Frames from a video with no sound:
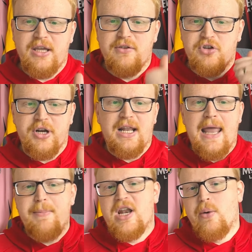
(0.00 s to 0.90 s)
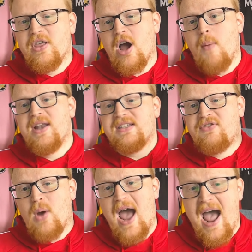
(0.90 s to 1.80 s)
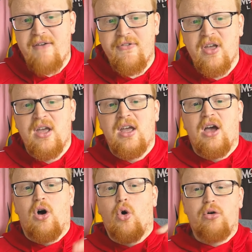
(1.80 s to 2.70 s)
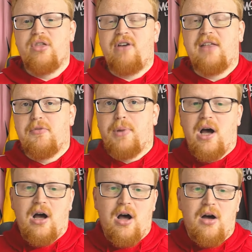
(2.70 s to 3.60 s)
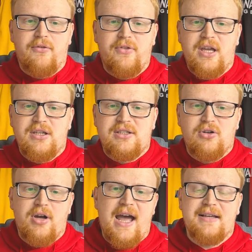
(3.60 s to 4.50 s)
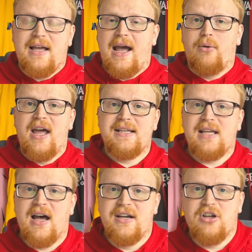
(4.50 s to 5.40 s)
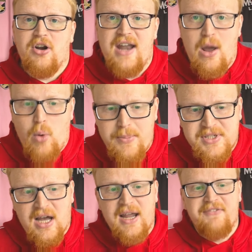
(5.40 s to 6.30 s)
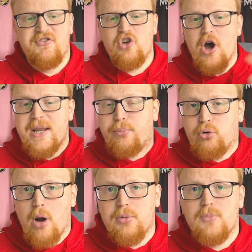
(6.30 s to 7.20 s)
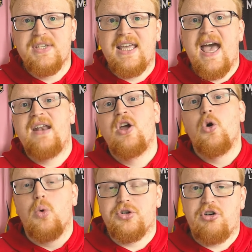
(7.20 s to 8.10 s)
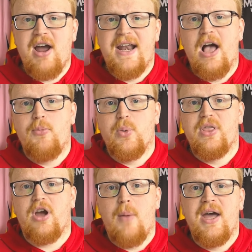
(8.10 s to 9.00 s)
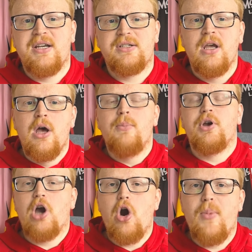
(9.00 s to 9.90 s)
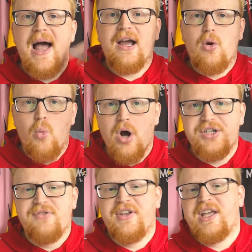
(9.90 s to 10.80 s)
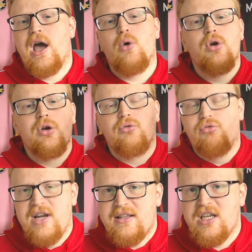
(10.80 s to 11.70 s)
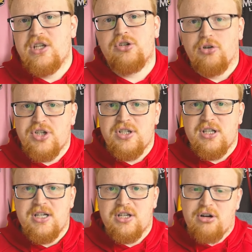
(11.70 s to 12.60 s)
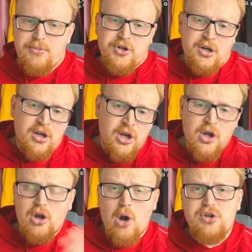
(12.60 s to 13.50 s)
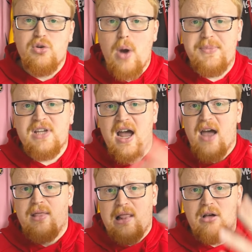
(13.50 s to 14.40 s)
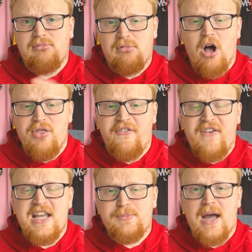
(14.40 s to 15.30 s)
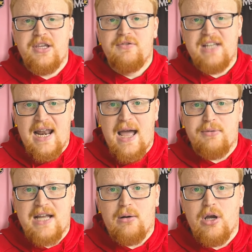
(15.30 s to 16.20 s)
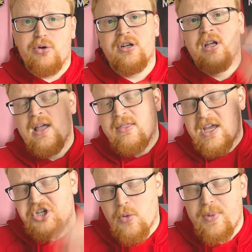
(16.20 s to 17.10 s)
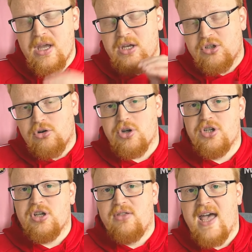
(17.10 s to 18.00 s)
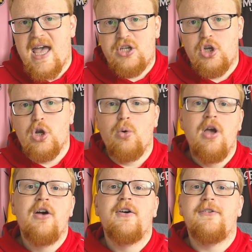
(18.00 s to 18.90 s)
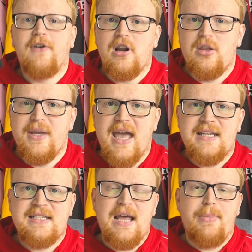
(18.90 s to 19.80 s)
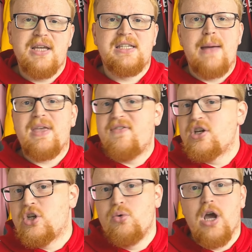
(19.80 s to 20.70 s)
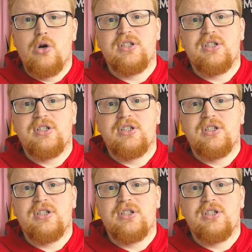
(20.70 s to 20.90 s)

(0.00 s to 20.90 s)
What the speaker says: You've done it. Let me know in the comments if you have, or in the relevant part of the sortitoutsi.net website. If you've got any problems, again, we'll try and help you in the comments. But go back and watch the video. Read the instructions in the description. Go to the website and look on the face pack you've downloaded. There should be instructions on there too. Follow them again, step by step. Give it two goes.